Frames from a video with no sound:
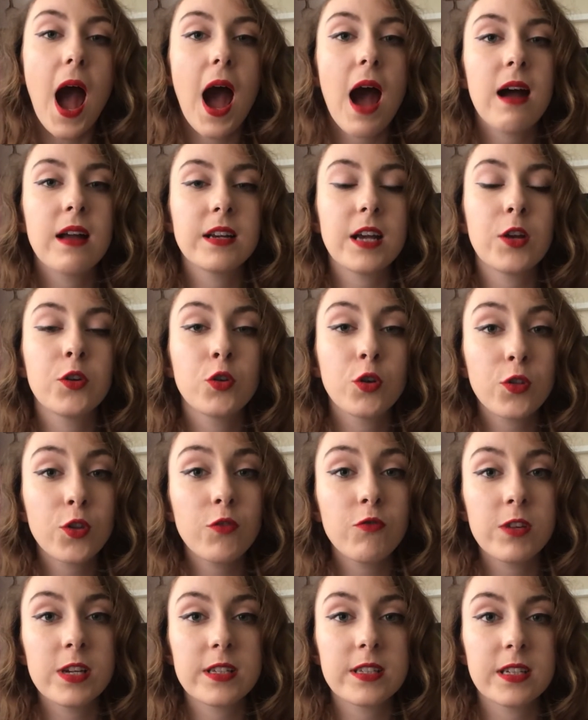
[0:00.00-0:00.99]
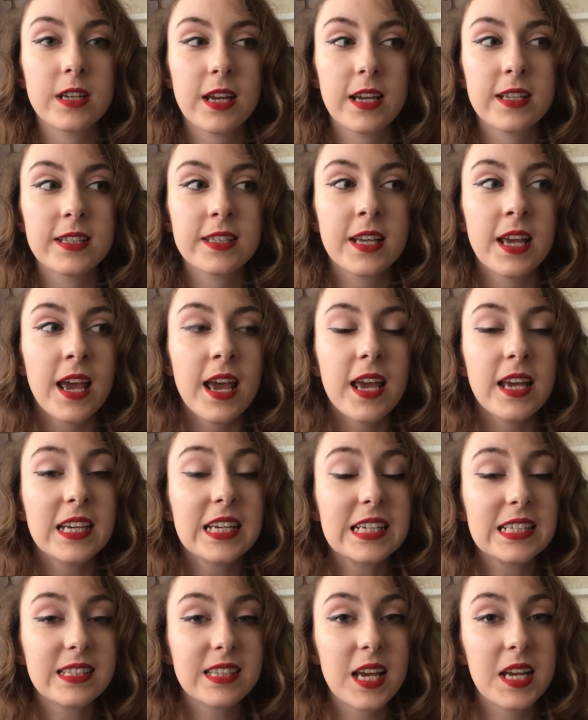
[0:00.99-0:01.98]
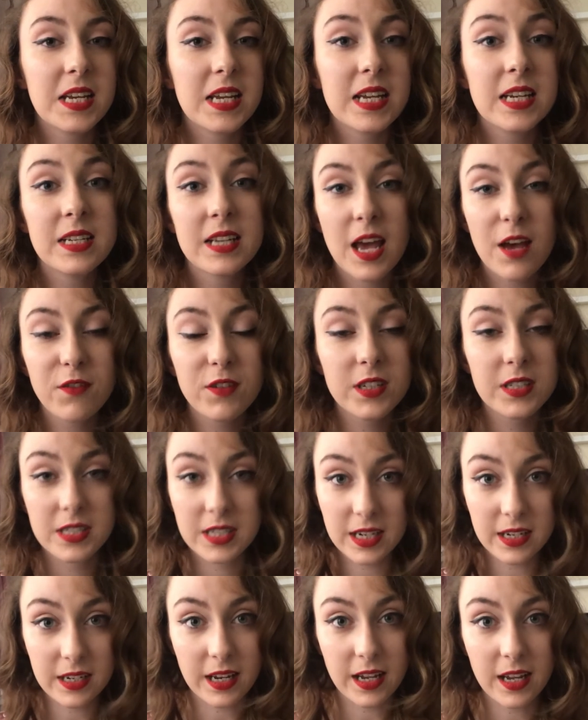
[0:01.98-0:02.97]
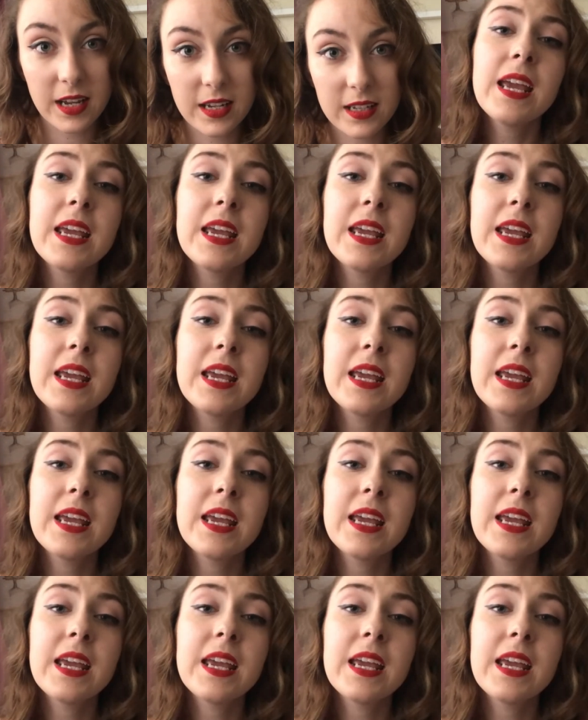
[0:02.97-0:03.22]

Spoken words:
And another reason is, he said he never did it.